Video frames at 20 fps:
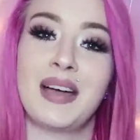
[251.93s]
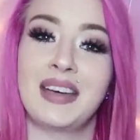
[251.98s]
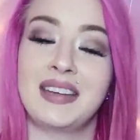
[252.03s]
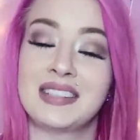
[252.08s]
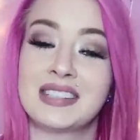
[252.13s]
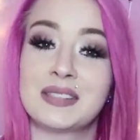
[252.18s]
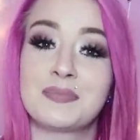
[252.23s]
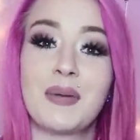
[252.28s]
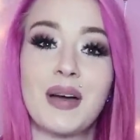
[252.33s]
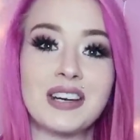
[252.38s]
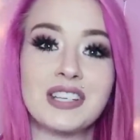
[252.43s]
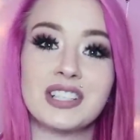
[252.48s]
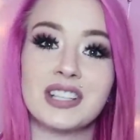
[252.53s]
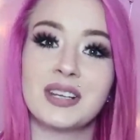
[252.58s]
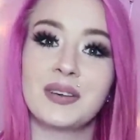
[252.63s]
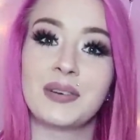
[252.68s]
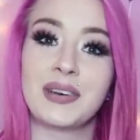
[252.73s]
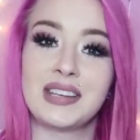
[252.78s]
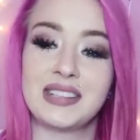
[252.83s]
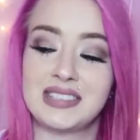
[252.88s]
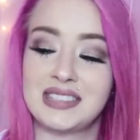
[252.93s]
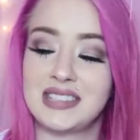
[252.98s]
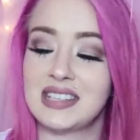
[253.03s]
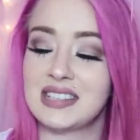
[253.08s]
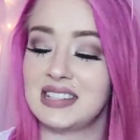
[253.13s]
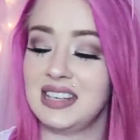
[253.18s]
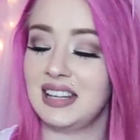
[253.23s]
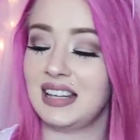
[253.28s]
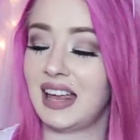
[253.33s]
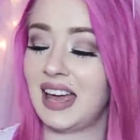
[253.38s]
especially when it's
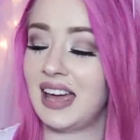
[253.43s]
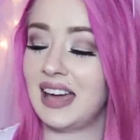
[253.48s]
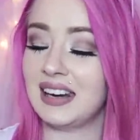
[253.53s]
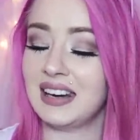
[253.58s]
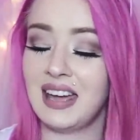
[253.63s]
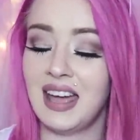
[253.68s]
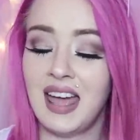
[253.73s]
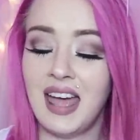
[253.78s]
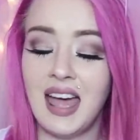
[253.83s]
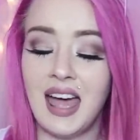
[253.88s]
Disneyland.